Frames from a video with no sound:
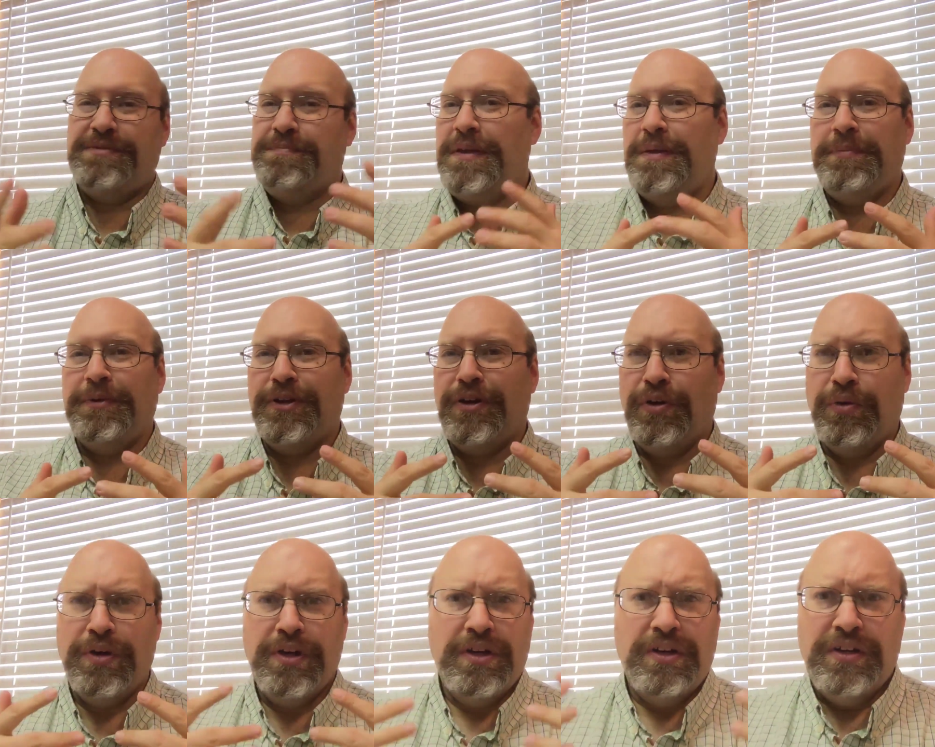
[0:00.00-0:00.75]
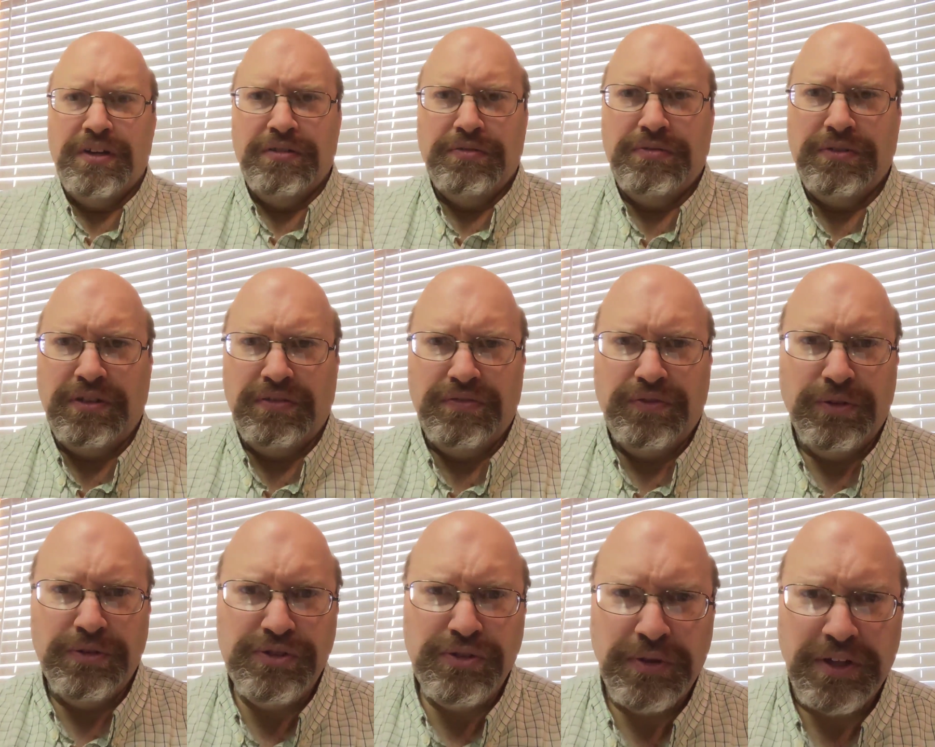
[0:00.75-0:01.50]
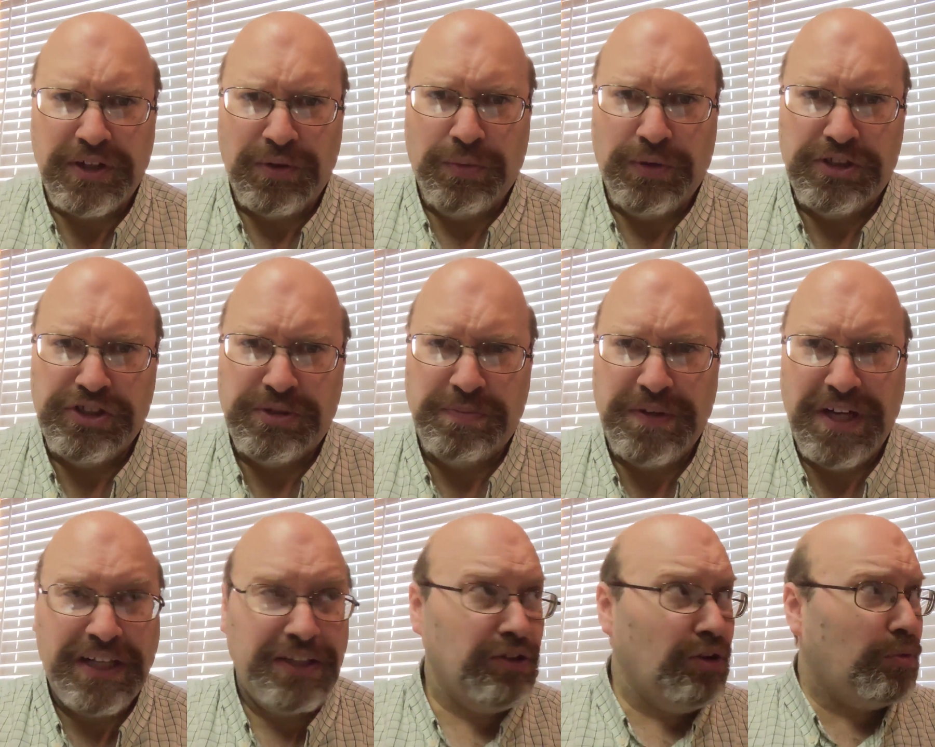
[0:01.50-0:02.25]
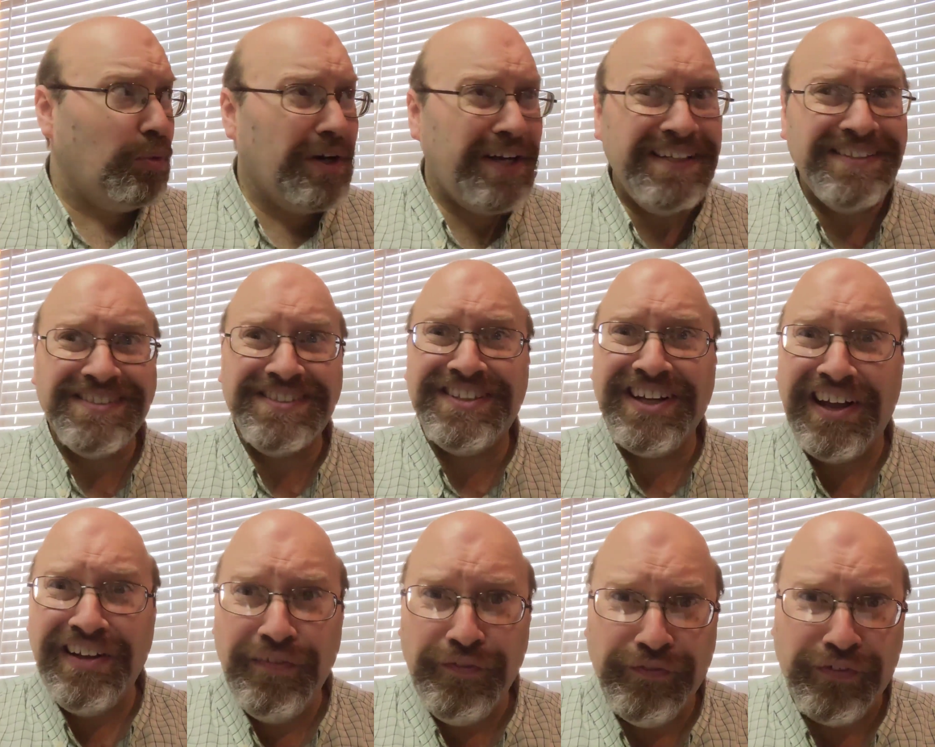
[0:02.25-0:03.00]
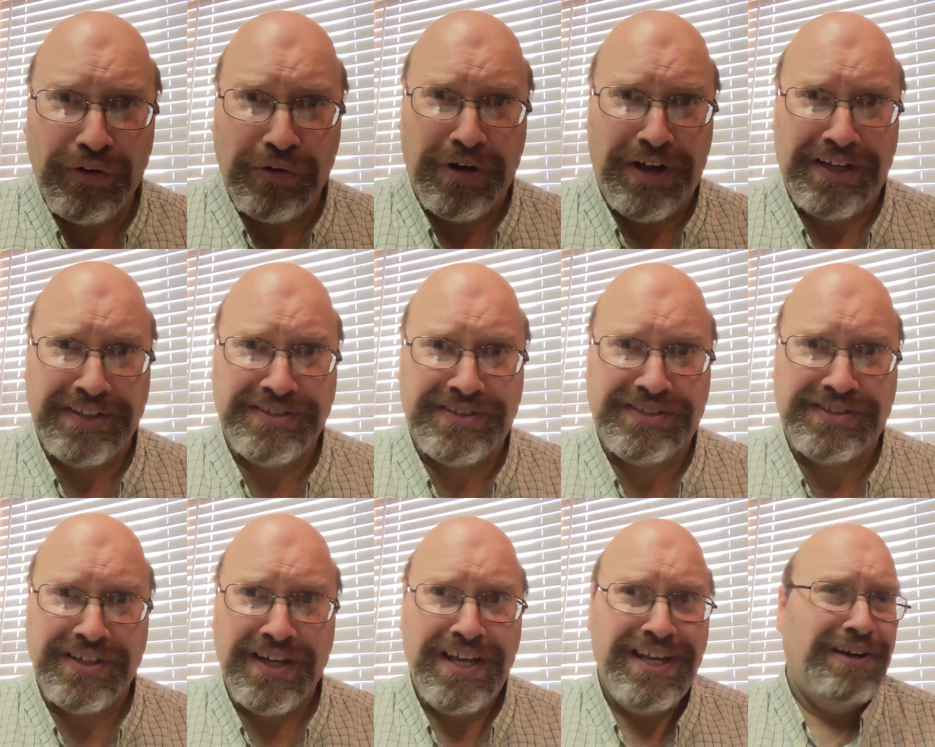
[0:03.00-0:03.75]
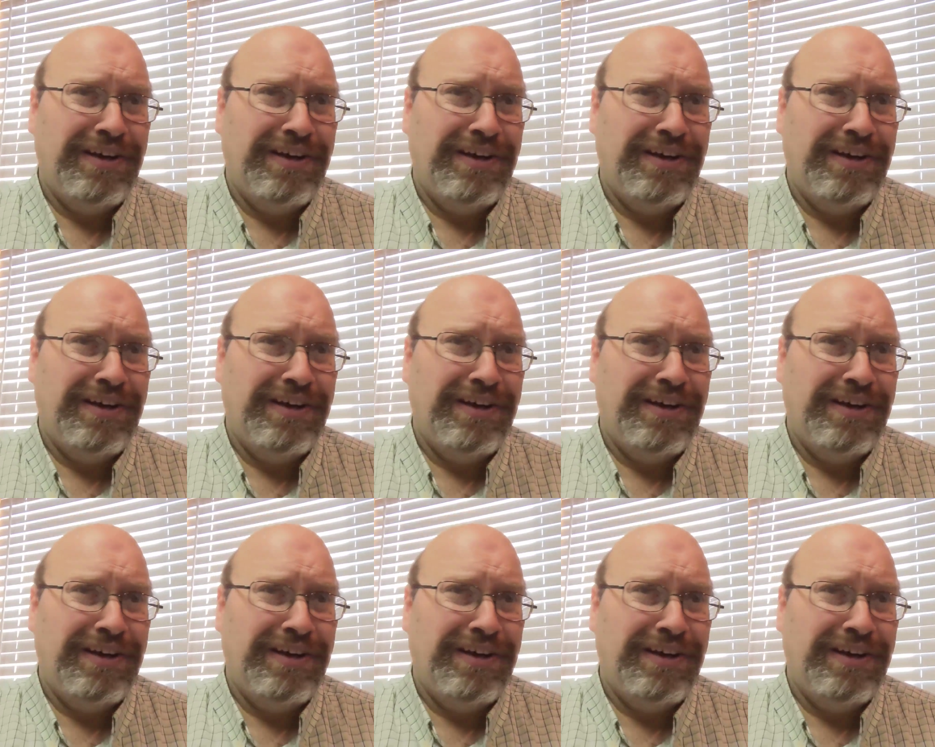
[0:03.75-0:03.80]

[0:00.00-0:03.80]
The people go, well, of course we're going to worship God. Look what he's done for us.